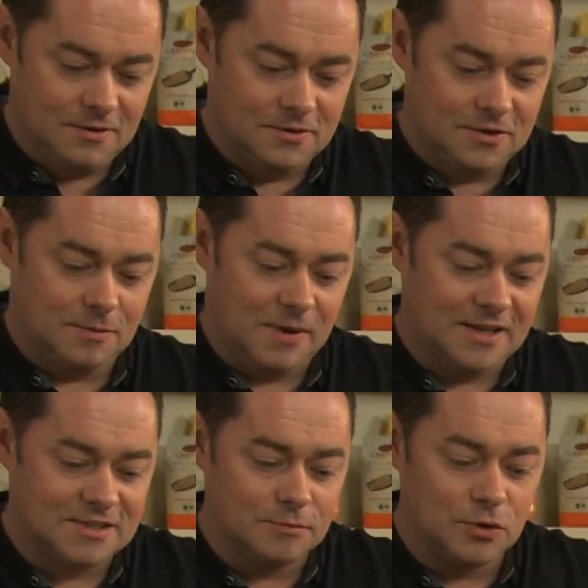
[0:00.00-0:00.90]
So the
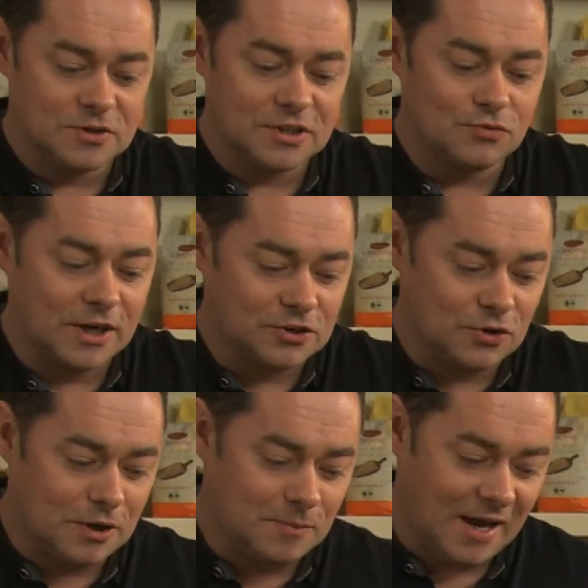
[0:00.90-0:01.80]
pasta I'm using is
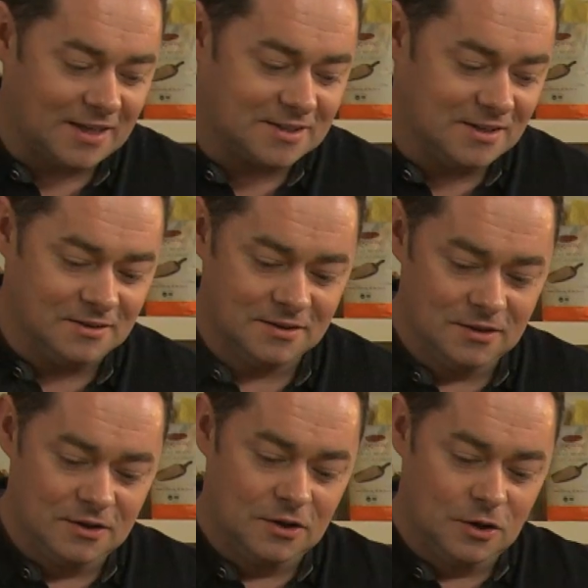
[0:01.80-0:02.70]
rigatoni pasta,
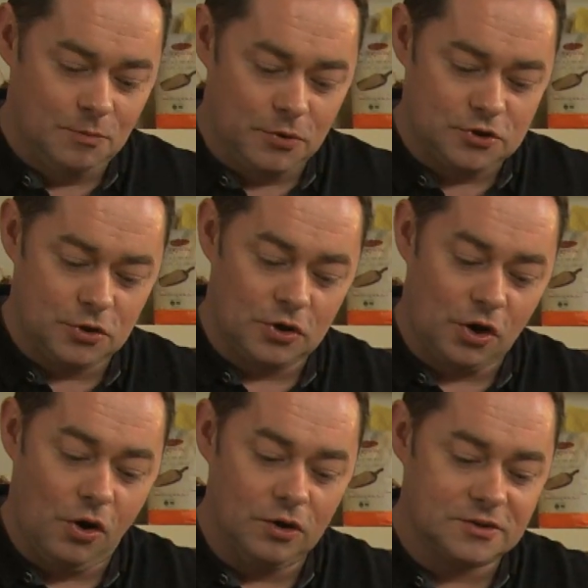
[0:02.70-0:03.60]
but you could
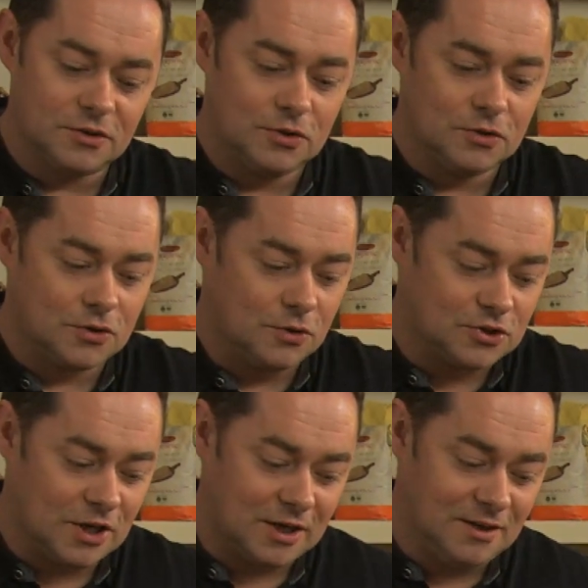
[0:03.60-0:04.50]
also use cooked
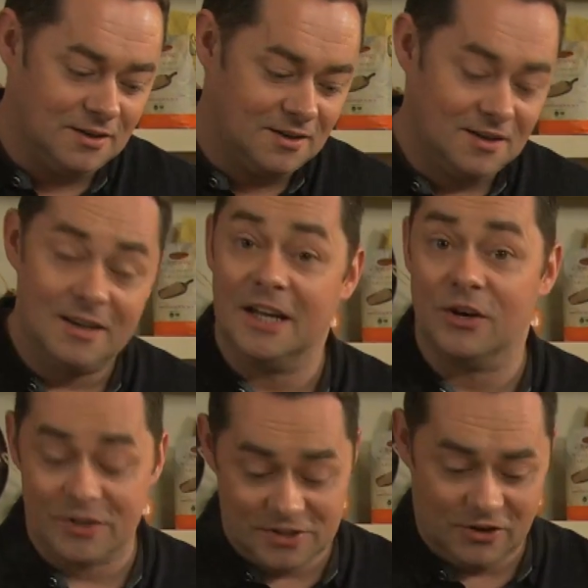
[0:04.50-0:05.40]
chicken in a
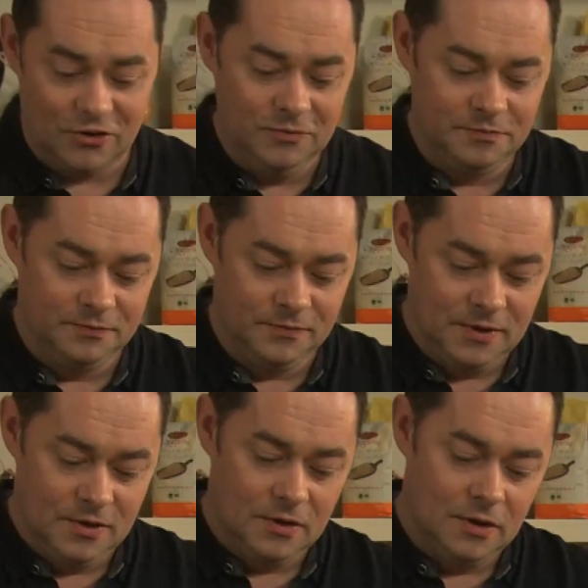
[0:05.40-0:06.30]
risotto.
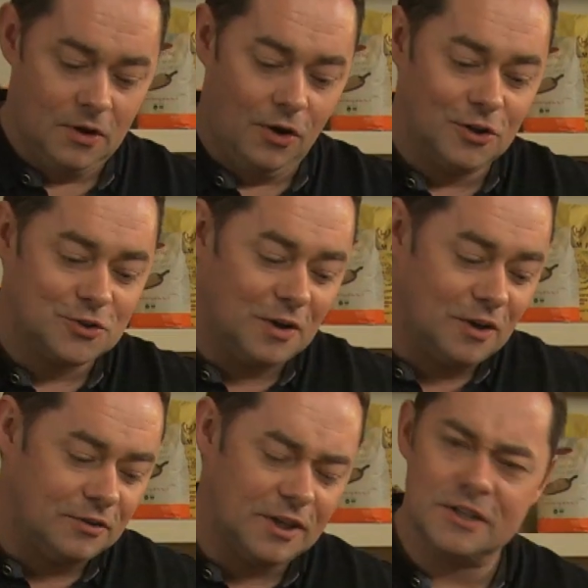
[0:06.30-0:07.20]
Also, I
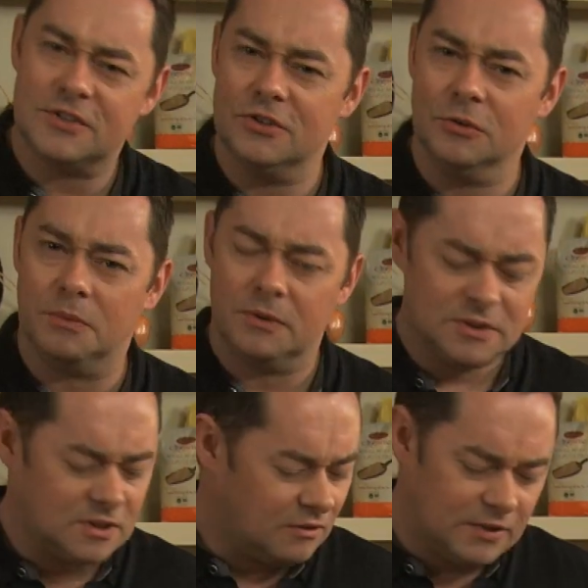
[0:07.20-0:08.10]
love it in a soup.
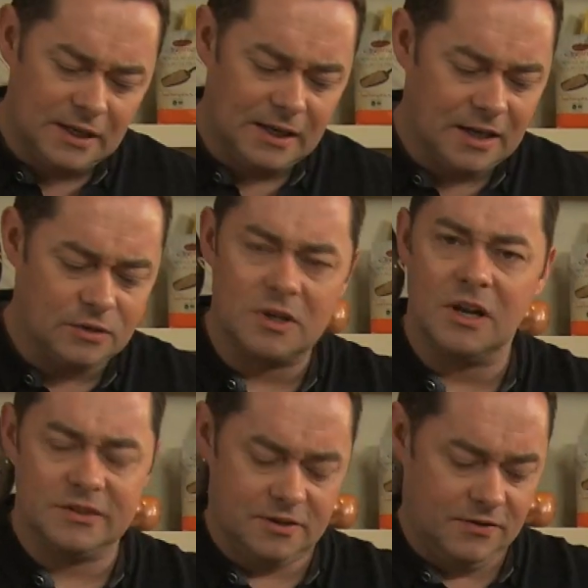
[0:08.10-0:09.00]
It's lovely and light with
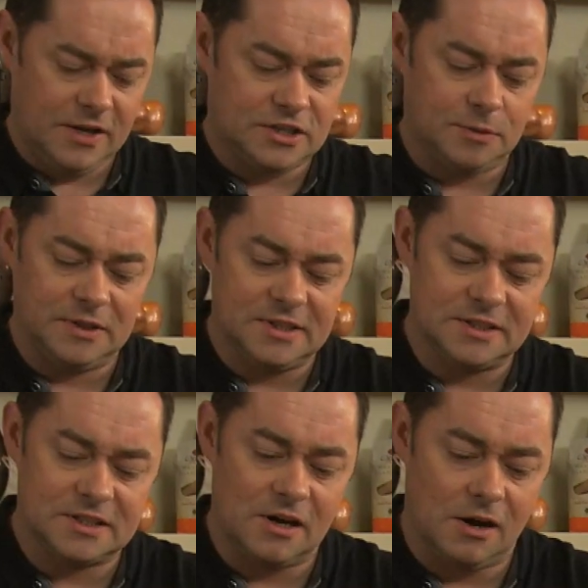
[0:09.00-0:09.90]
lots of vegetables and
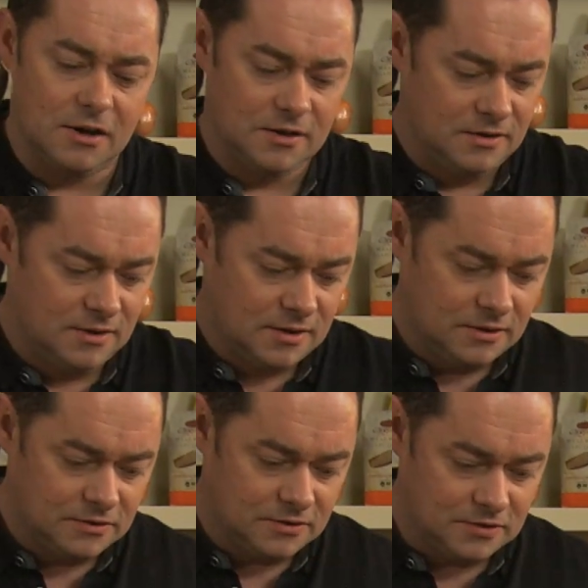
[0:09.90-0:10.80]
stock.
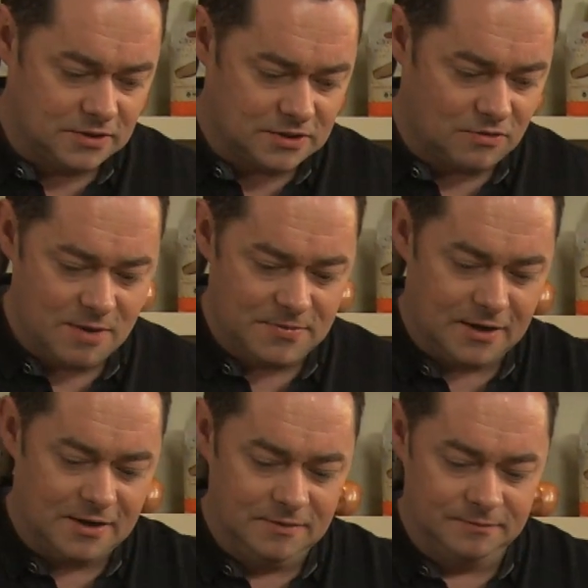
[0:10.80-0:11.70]
So just scrape
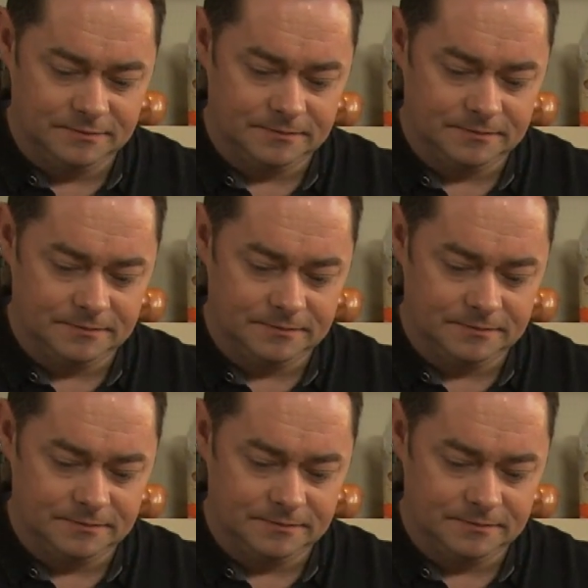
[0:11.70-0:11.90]
that in.